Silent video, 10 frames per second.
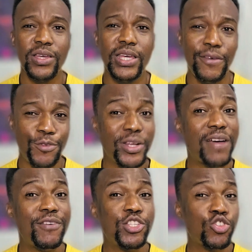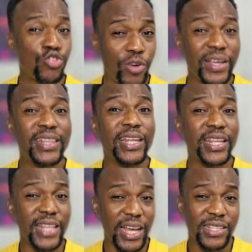if you don't have a strong internet
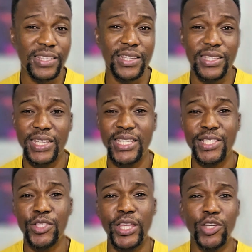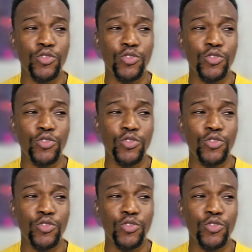access, it